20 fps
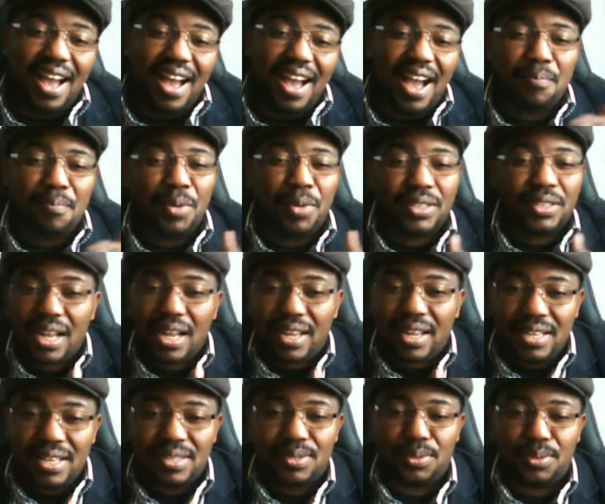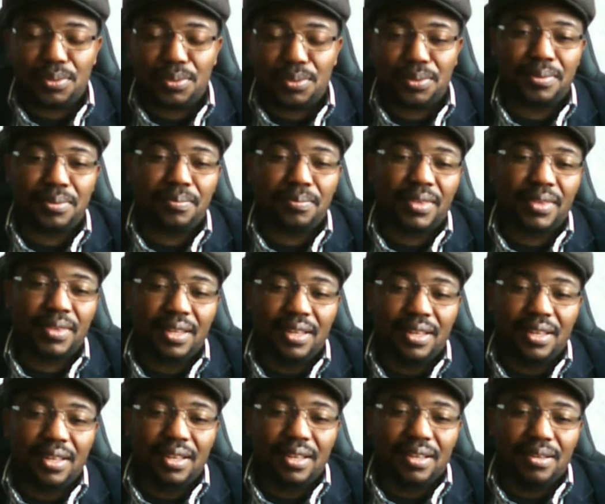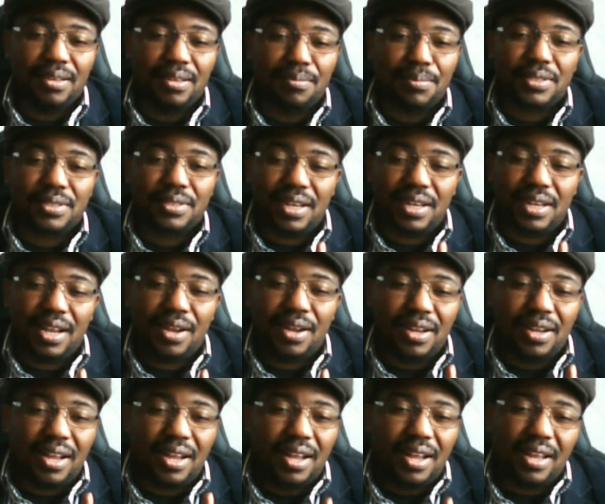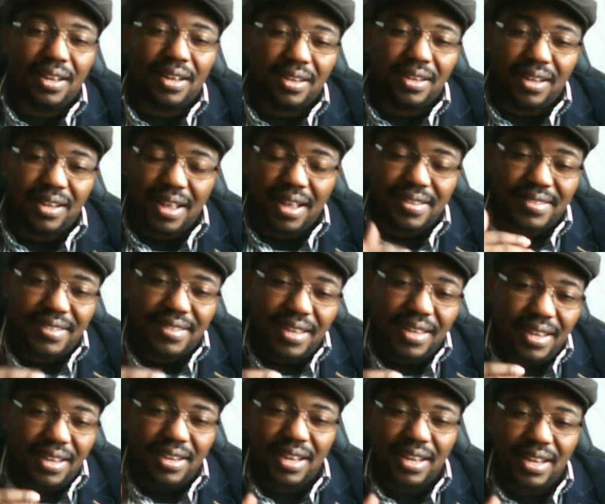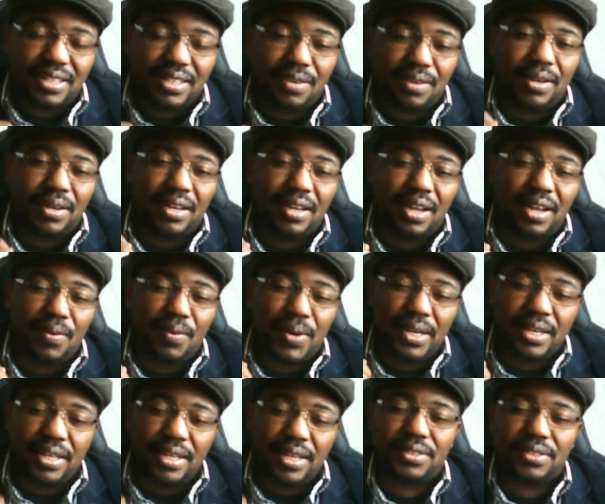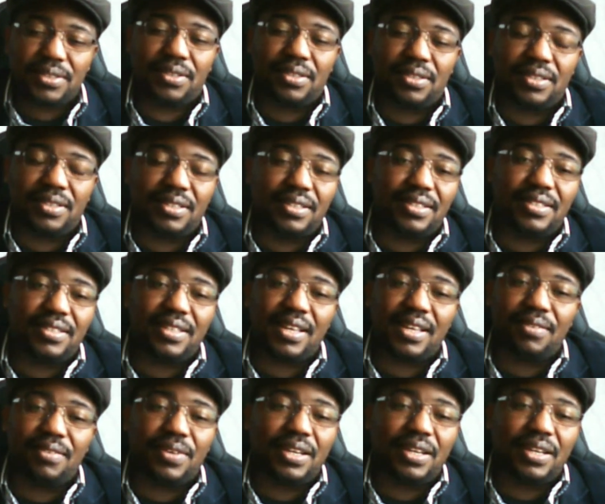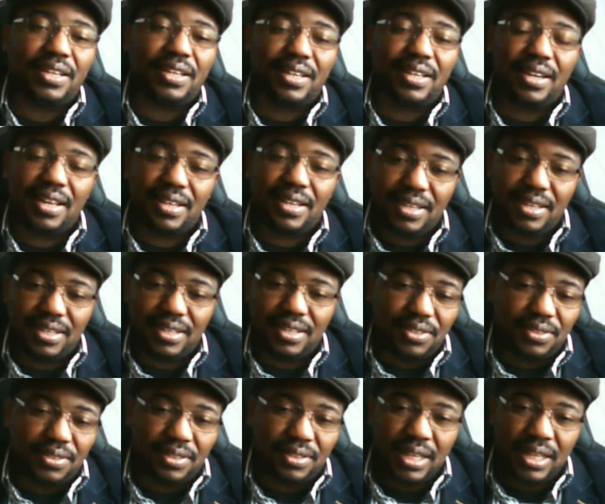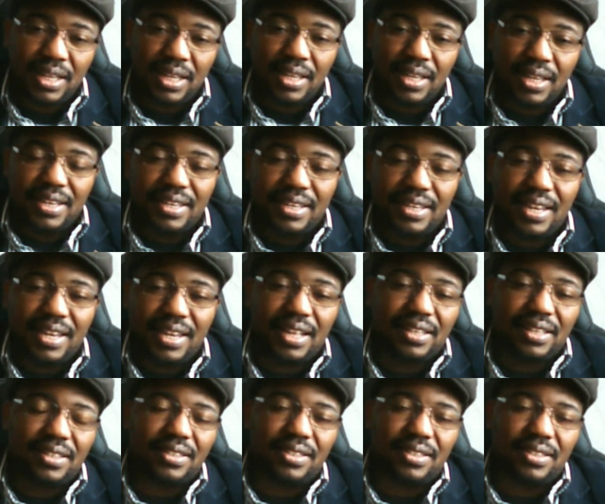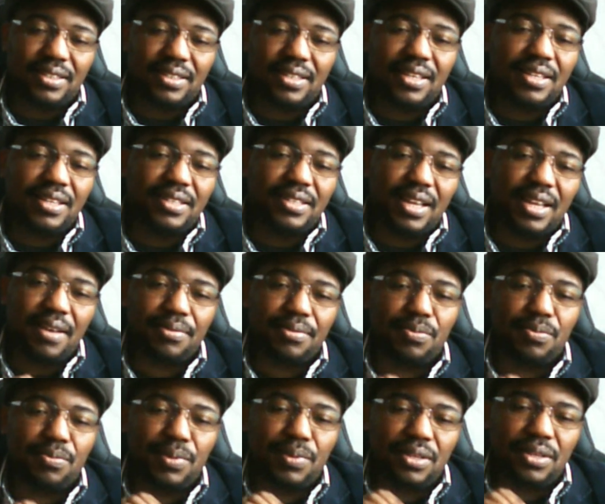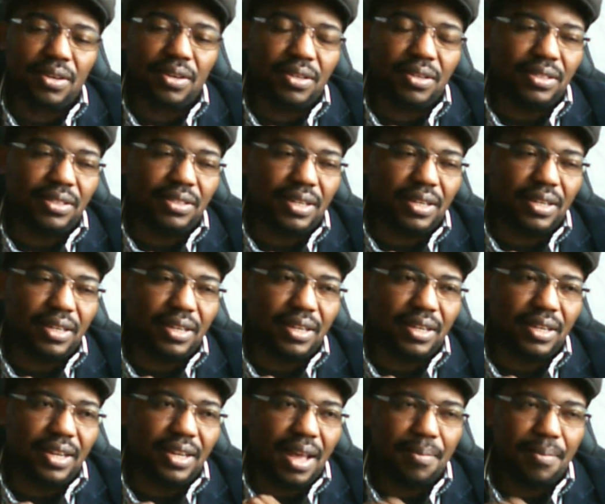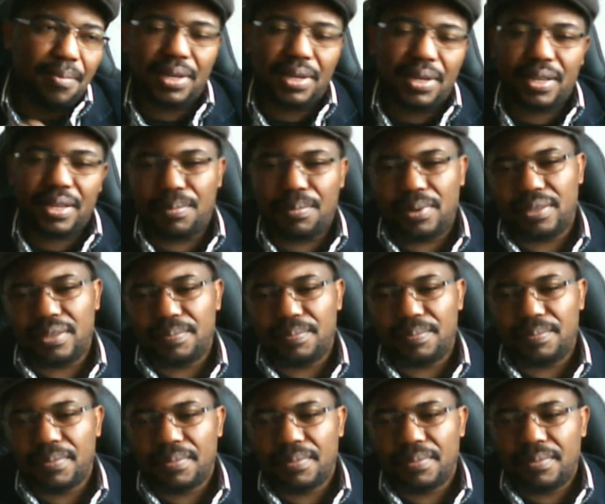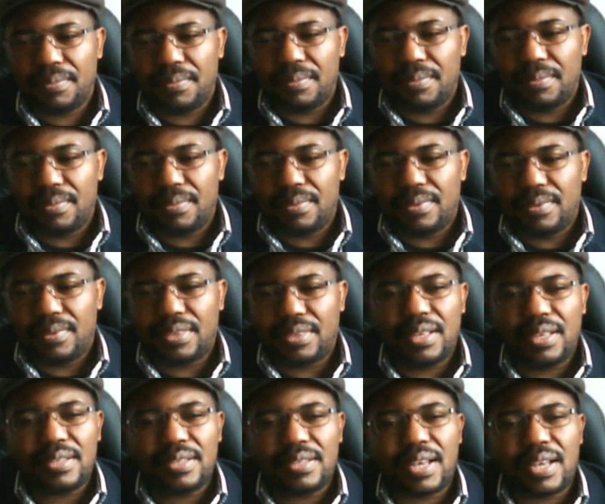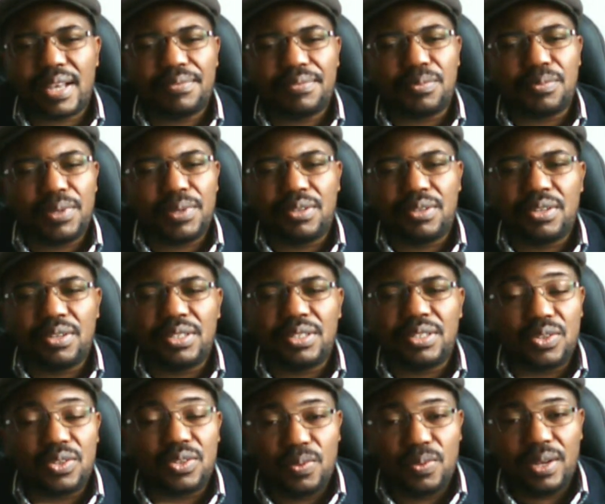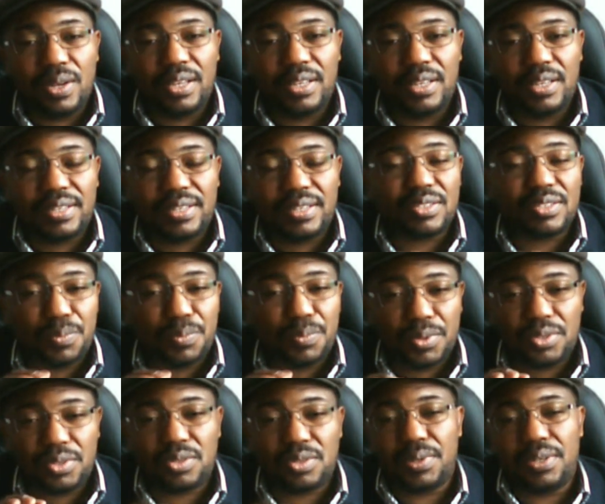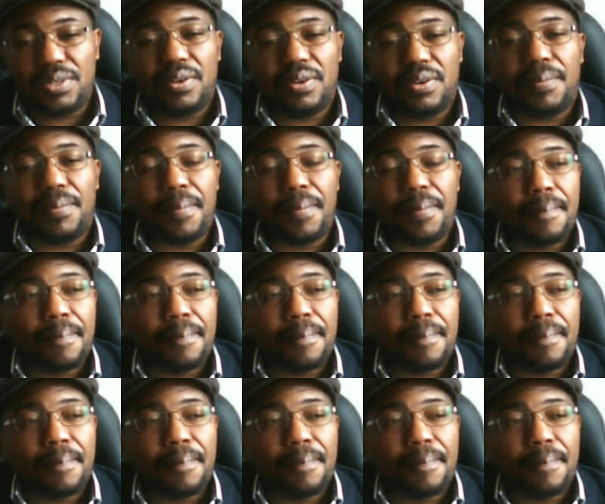I'm not against you, but I see that our nation is a very great nation, that things have to be done amicably. Things have to be done the way it's supposed to be done.